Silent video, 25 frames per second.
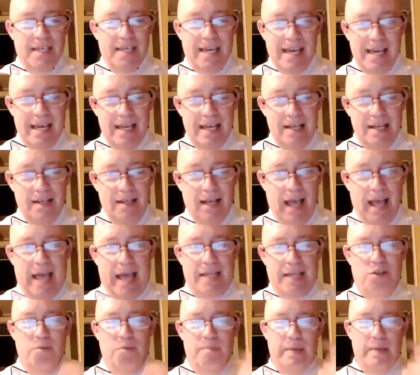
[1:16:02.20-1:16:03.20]
skinned
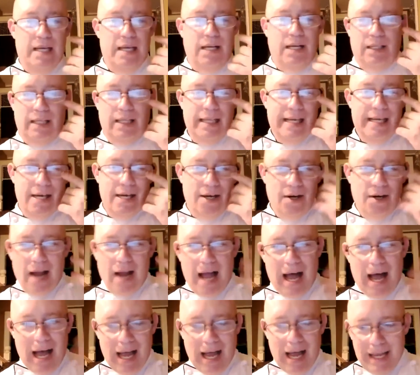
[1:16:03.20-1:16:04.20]
and to be clear
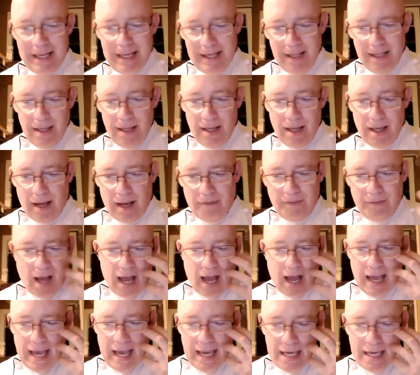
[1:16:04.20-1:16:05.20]
eyed, I've
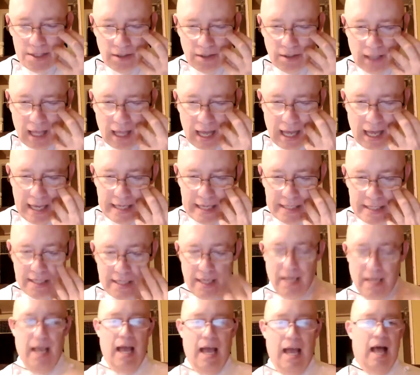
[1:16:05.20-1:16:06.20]
got hazel
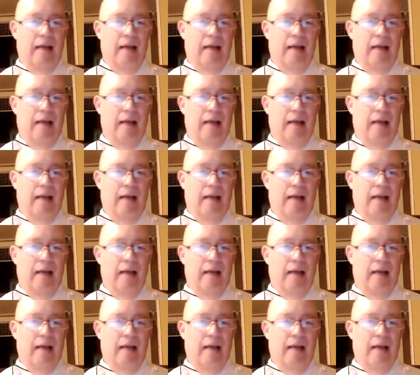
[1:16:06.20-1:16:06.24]
eyes.